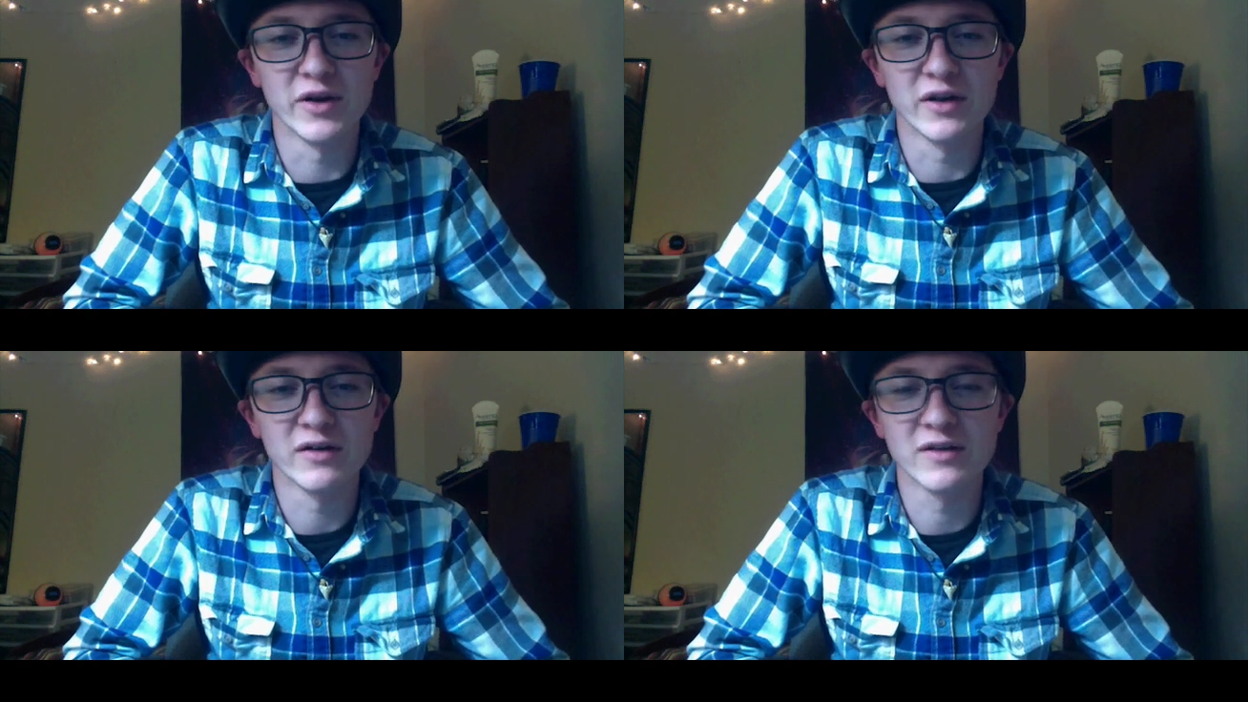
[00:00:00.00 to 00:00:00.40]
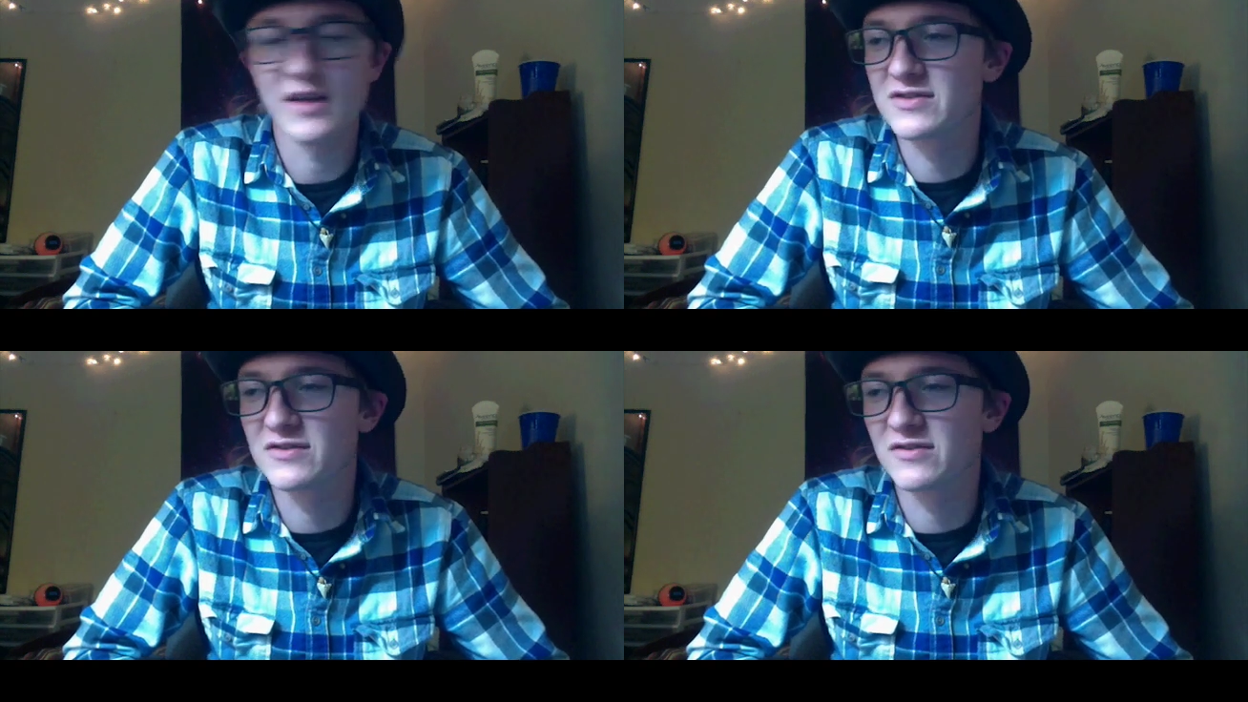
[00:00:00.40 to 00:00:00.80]
That's
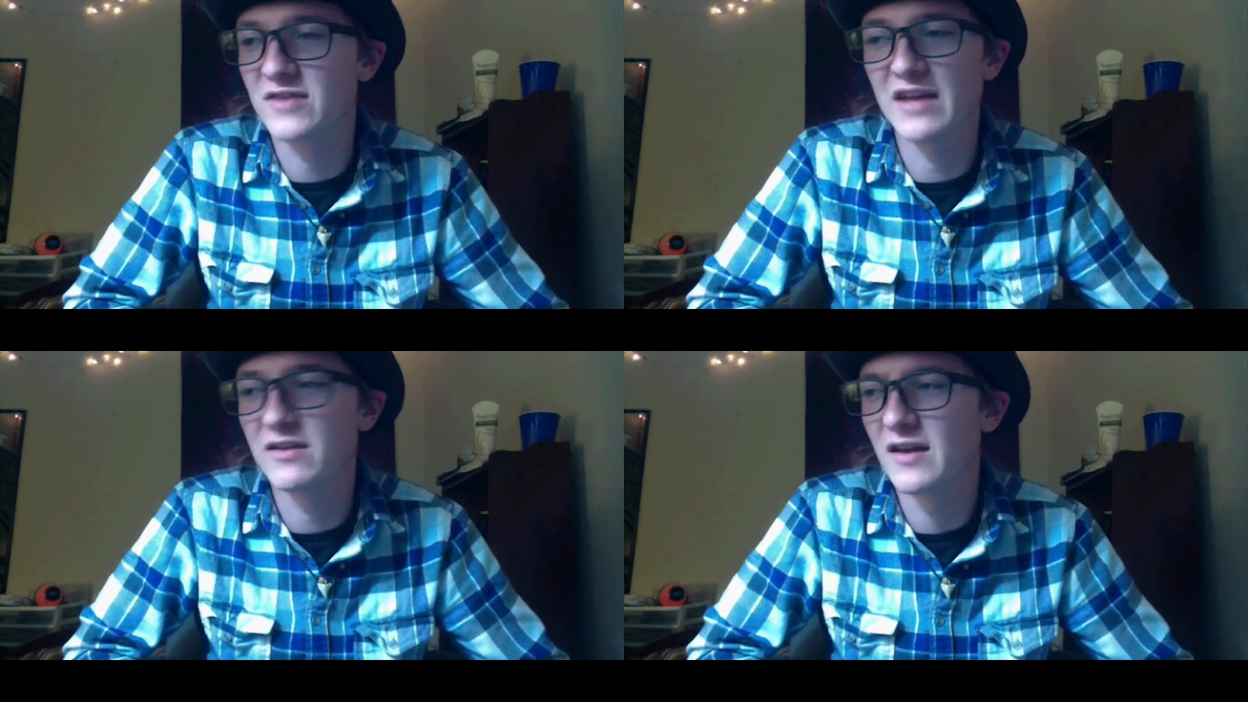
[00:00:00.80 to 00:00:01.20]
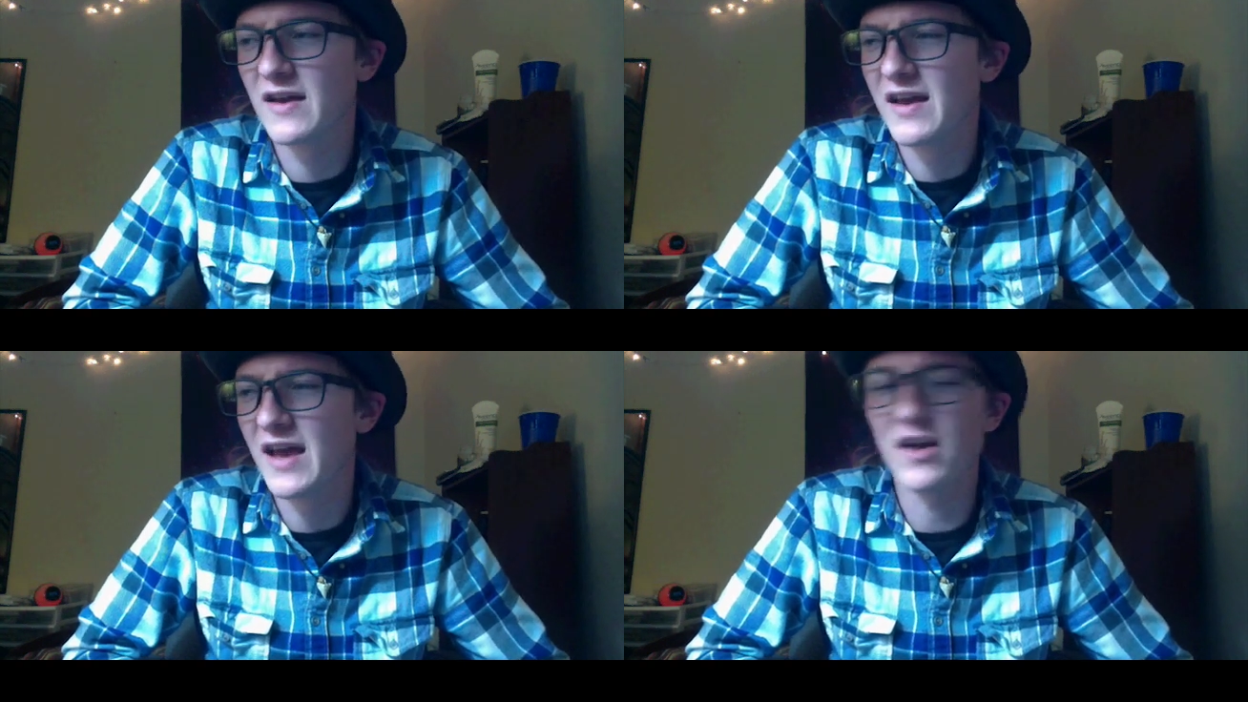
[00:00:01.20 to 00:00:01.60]
just it, and
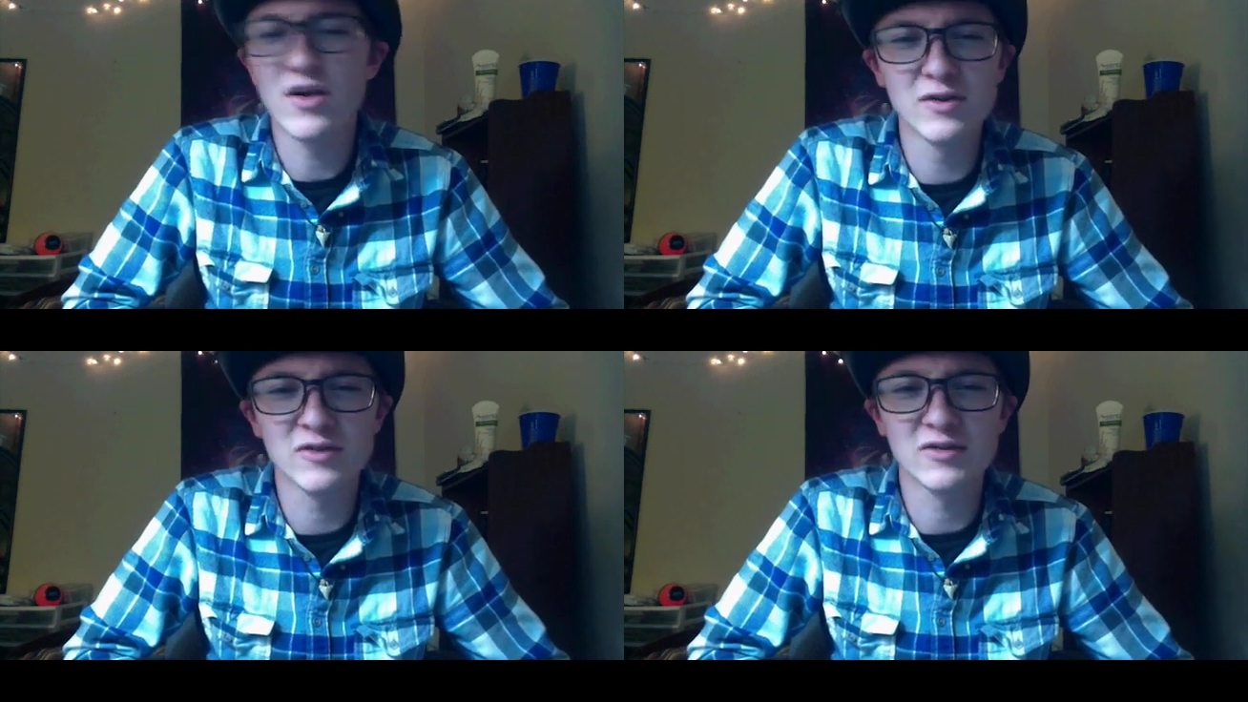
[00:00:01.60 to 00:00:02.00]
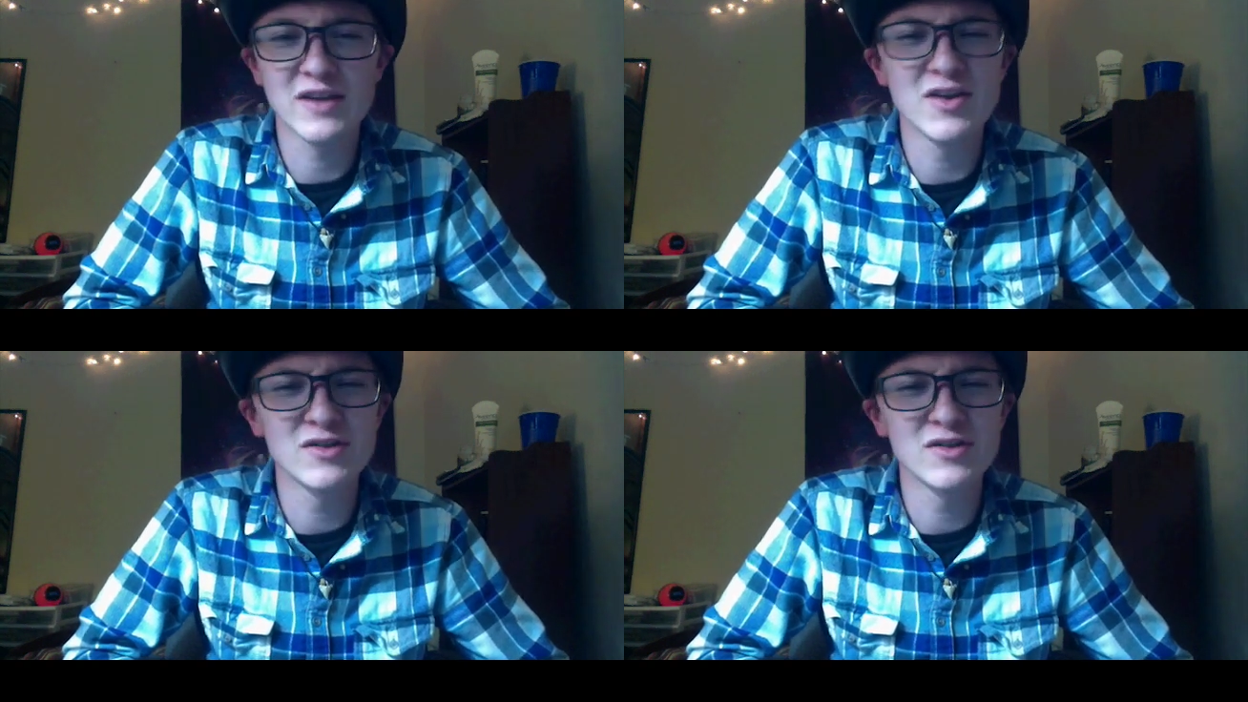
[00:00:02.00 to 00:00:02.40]
it hurts. It hurts
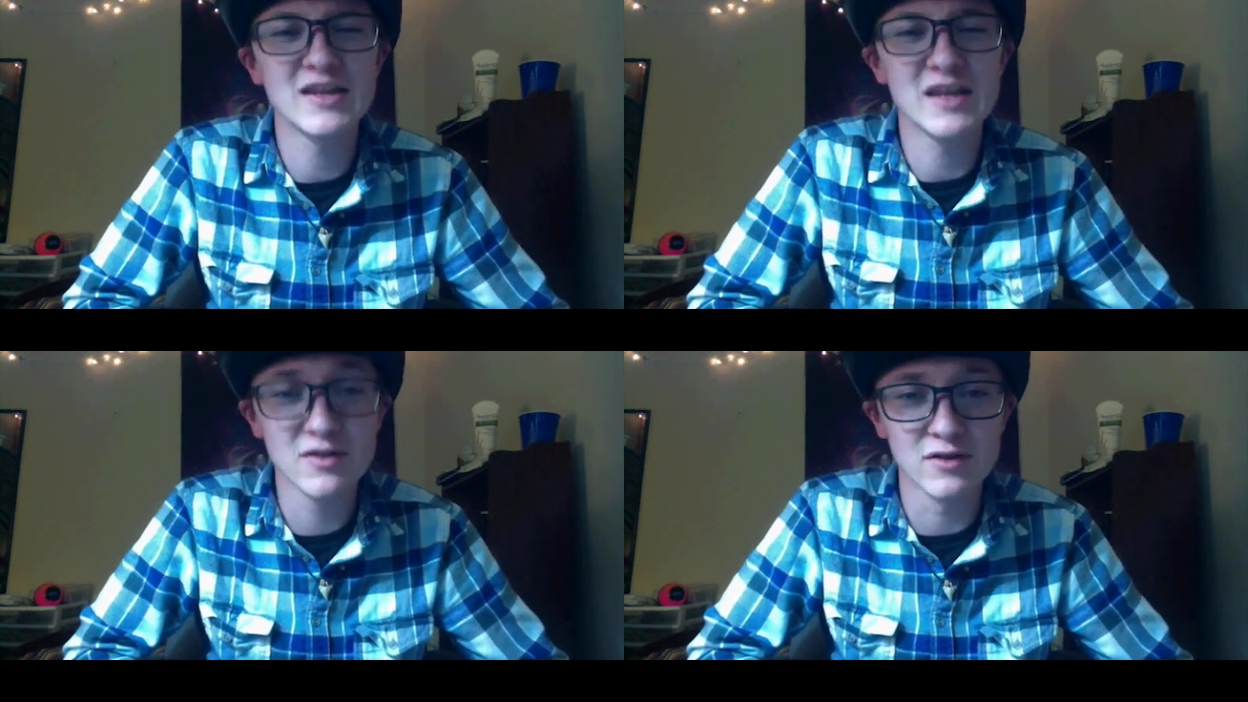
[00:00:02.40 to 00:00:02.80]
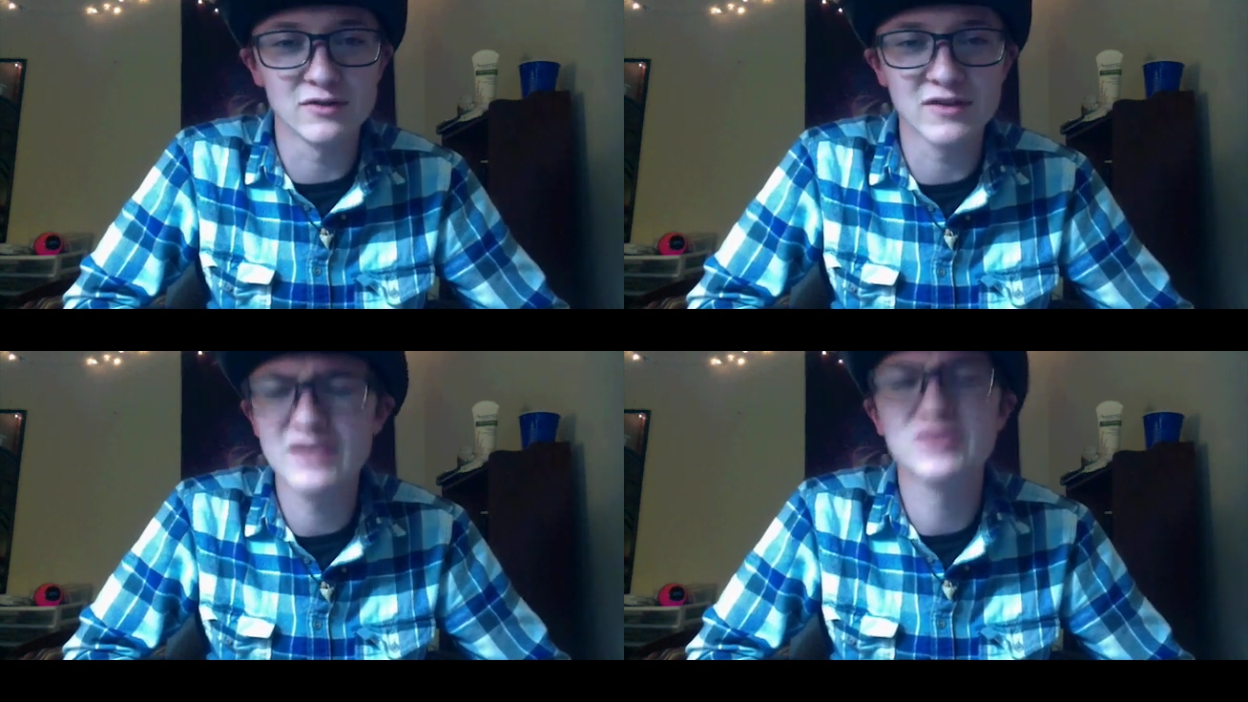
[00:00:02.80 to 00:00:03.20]
the ears. It
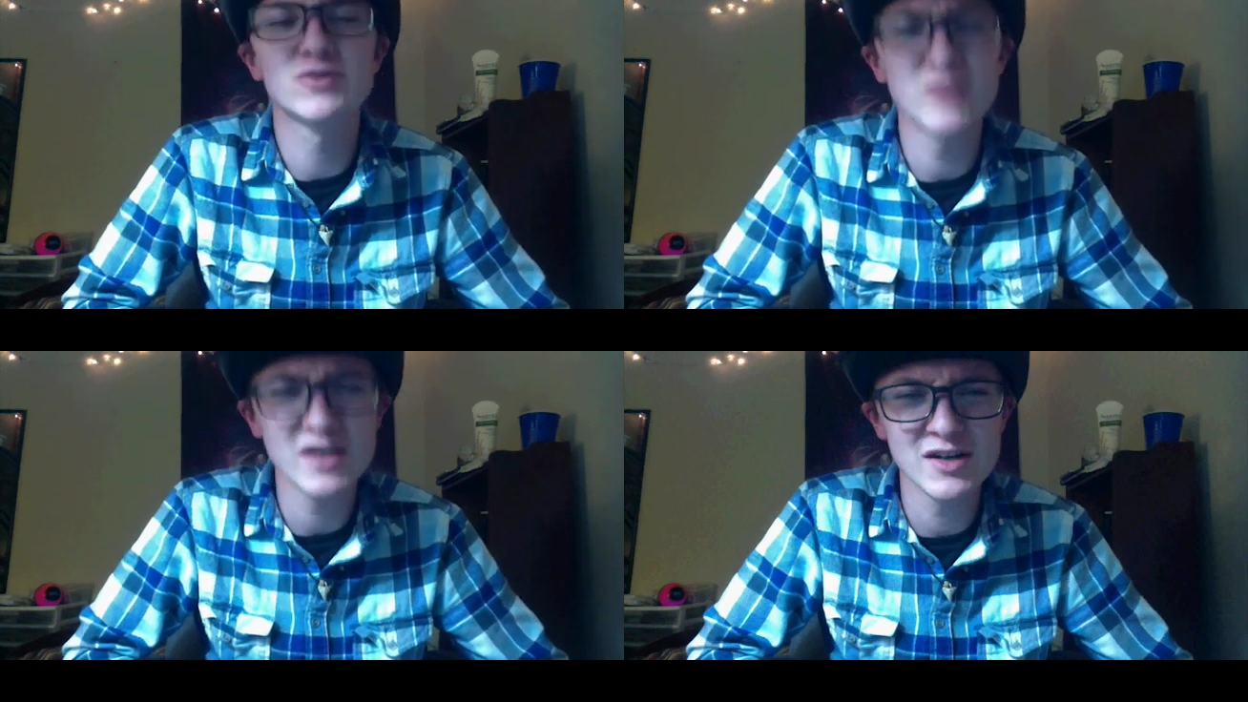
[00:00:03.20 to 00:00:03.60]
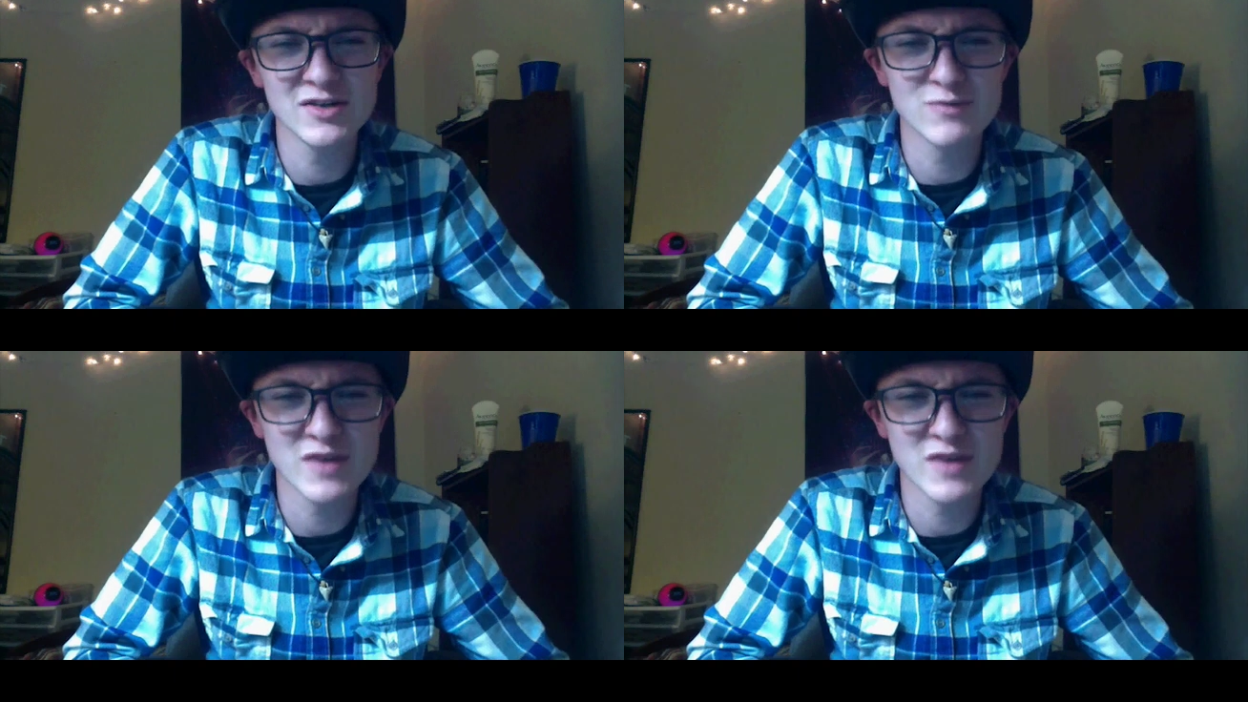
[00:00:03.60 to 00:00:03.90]
triggers me.